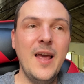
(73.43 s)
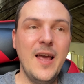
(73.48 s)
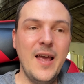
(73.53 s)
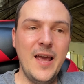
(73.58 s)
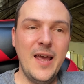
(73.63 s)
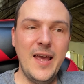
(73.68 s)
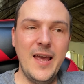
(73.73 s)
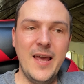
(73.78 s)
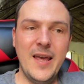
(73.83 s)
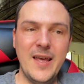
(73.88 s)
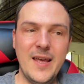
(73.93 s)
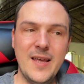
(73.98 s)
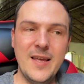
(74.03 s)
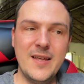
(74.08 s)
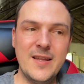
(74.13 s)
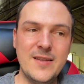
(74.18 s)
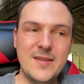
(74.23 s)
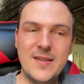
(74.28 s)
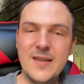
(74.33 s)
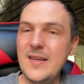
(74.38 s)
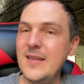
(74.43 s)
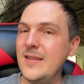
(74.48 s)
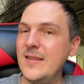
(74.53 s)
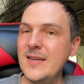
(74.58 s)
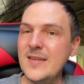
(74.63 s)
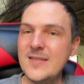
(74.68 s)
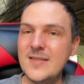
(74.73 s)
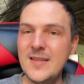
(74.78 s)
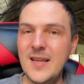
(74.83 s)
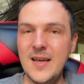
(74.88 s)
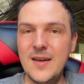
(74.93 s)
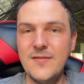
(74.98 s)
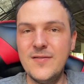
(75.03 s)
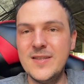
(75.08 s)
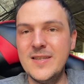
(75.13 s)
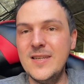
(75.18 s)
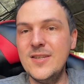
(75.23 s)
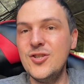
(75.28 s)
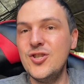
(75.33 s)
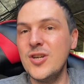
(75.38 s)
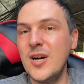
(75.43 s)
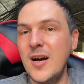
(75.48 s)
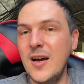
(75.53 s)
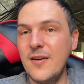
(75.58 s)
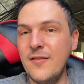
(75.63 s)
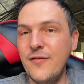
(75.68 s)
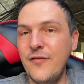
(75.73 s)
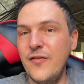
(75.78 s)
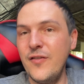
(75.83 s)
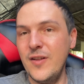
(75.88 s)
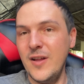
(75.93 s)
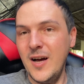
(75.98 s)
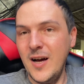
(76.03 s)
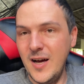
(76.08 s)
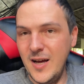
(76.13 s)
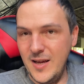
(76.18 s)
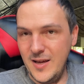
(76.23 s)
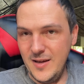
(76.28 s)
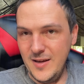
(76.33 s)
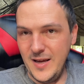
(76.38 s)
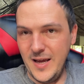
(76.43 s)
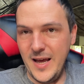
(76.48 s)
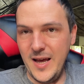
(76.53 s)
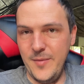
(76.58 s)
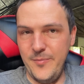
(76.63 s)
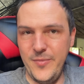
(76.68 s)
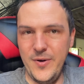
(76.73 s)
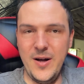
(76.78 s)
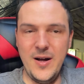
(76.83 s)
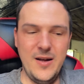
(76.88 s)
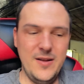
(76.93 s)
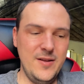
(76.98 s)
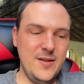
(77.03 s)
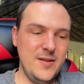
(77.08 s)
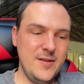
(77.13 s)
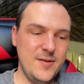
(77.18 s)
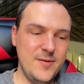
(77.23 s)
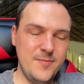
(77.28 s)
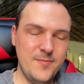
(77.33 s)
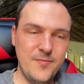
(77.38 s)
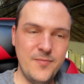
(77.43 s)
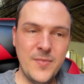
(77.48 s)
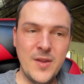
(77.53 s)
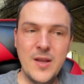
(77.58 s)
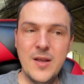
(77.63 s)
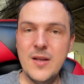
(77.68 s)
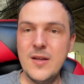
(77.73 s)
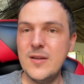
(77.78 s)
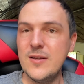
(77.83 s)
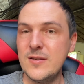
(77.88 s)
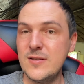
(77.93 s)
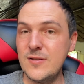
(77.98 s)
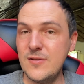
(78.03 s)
and it doesn't have DJI Fly app on it.